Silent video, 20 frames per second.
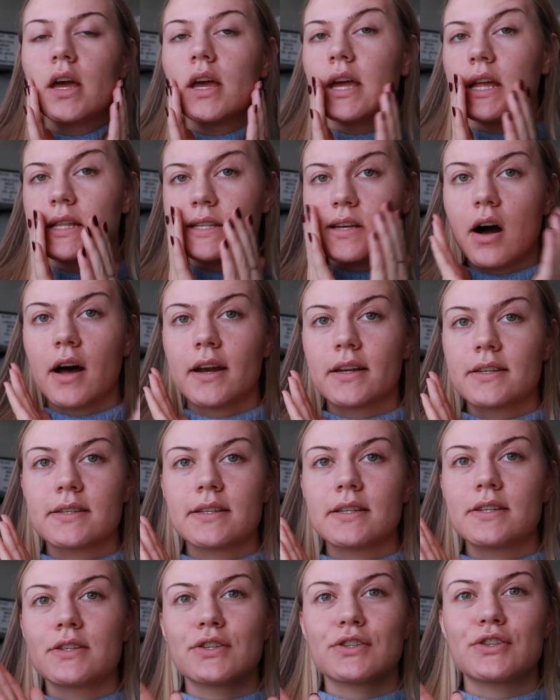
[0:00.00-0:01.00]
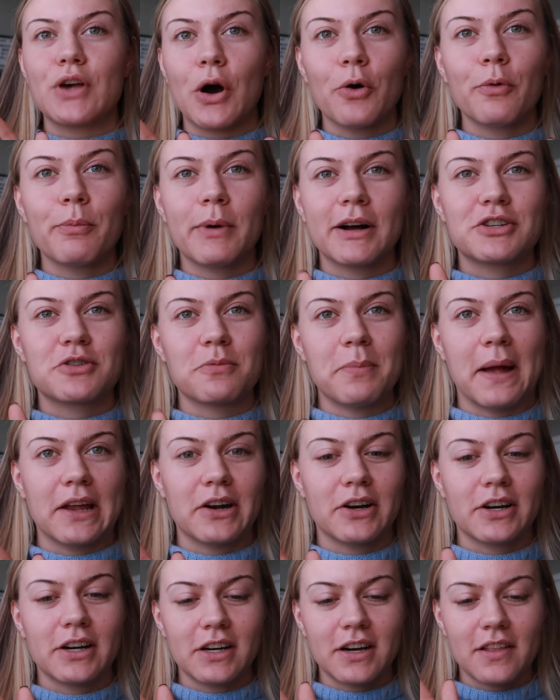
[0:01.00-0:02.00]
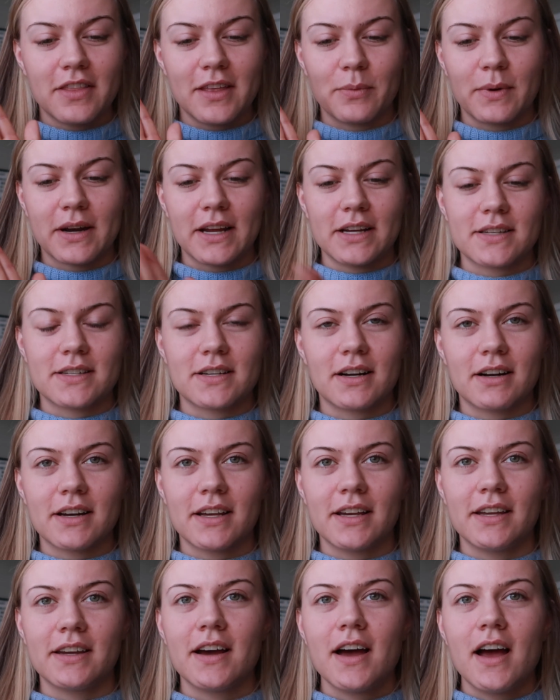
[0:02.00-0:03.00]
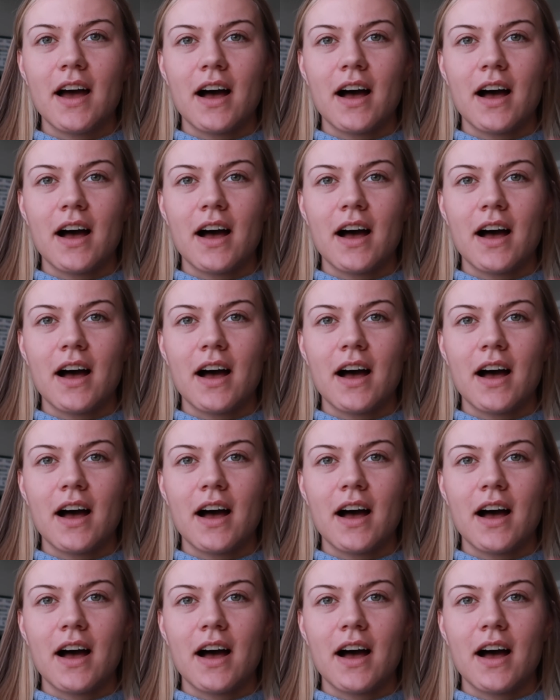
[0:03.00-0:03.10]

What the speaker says: It's honestly so much better than when I started.